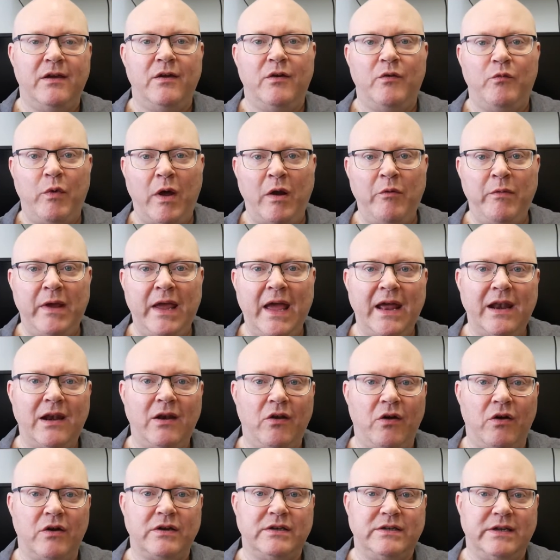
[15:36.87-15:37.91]
when we had
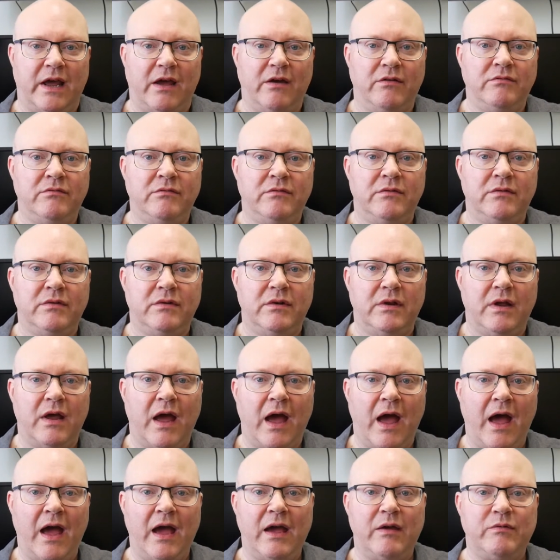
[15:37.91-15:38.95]
lockdown,
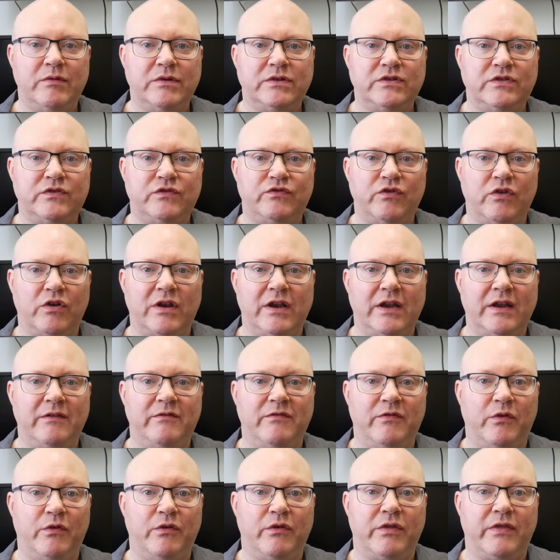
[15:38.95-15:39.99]
I was struggling
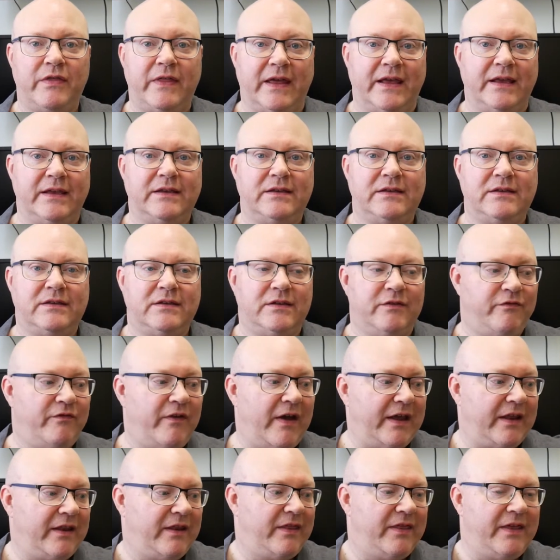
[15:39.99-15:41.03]
to
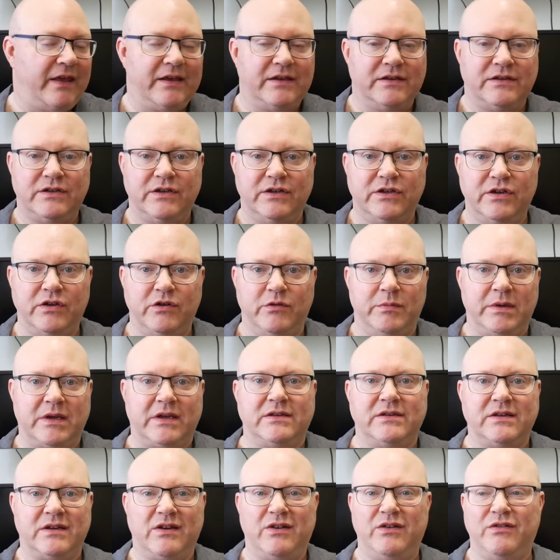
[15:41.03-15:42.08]
find things to do
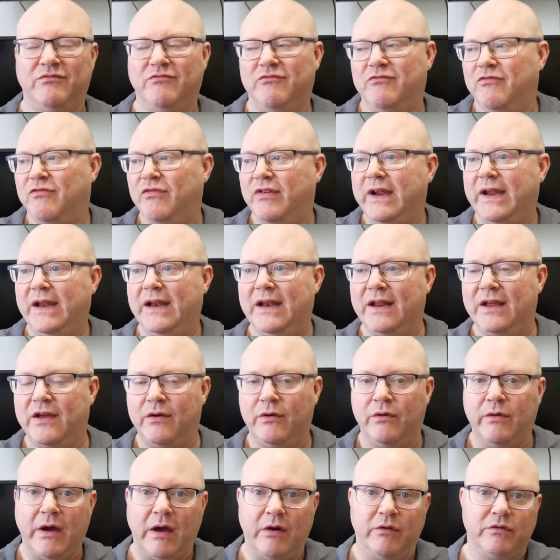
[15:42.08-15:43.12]
because I couldn't really
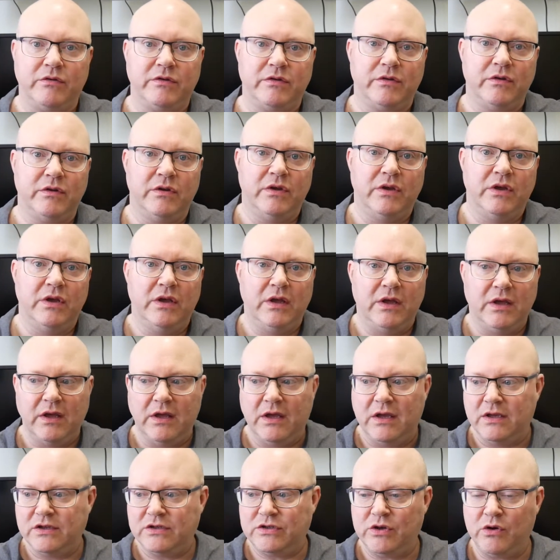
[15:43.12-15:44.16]
go out.
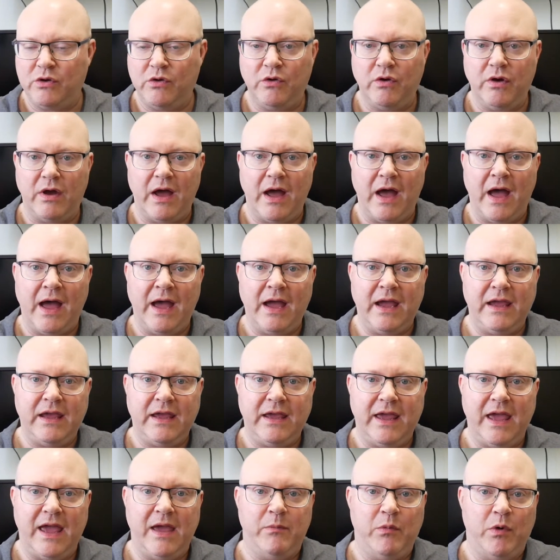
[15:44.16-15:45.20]
So I
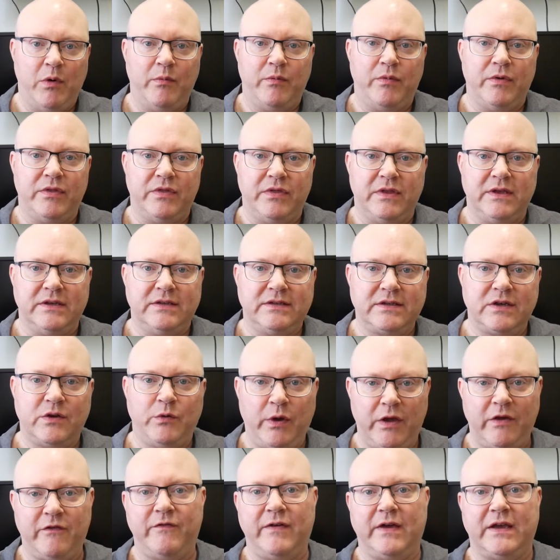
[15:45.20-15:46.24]
came up with this
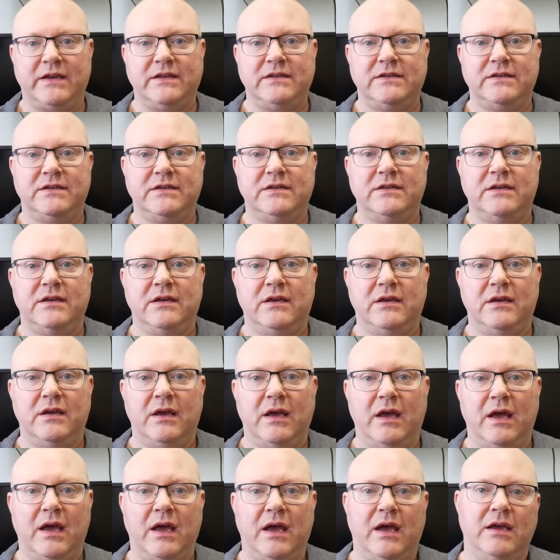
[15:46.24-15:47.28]
quick fix
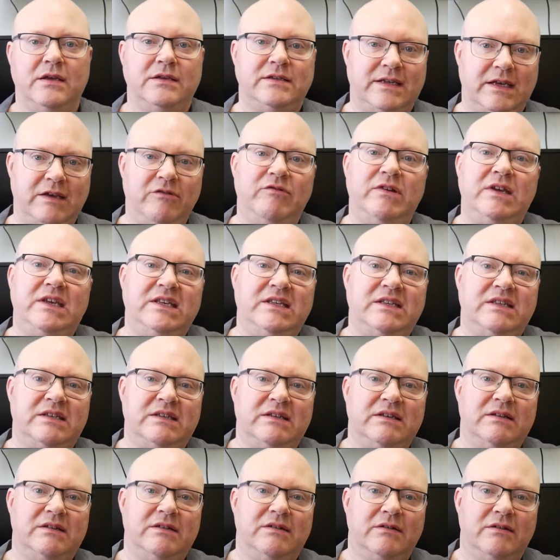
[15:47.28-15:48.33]

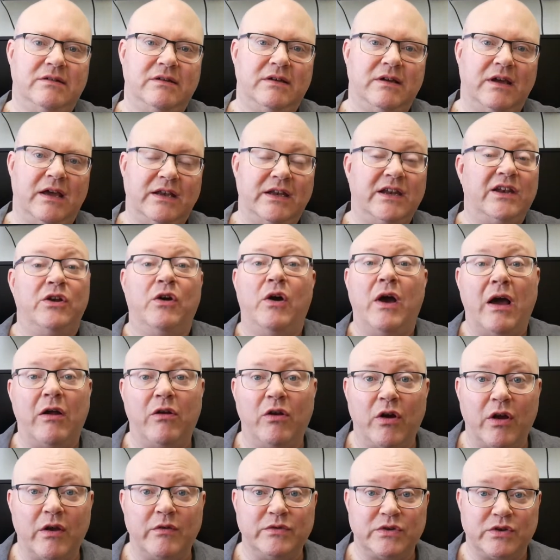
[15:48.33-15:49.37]
series. I didn't know how
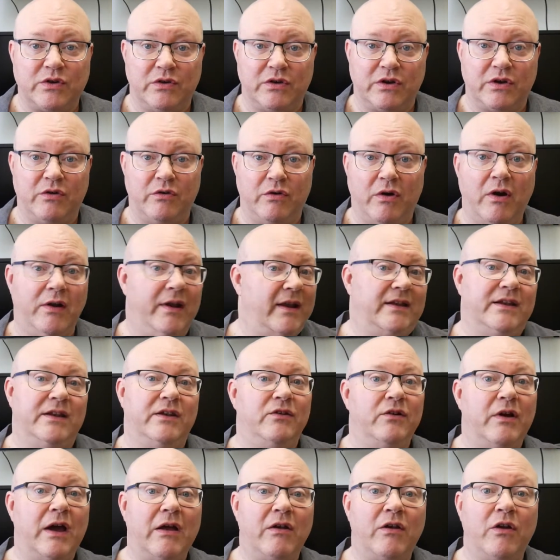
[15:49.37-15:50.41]
long it was going to go on. I didn't
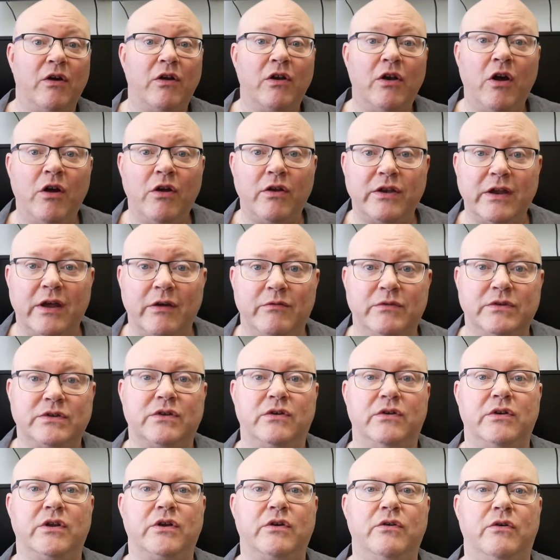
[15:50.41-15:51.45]
know how long lockdown was
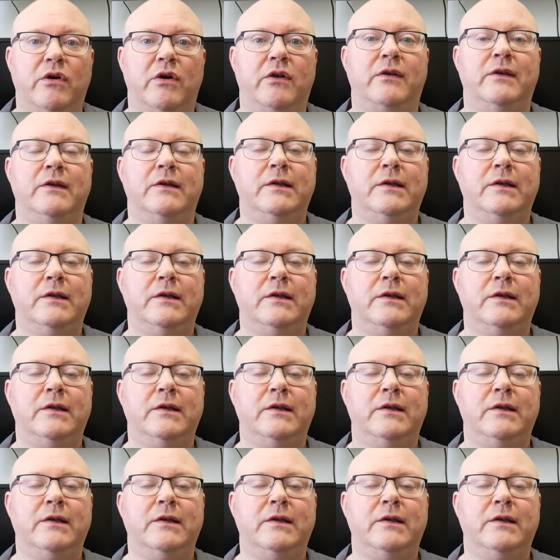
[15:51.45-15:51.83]
going to go on.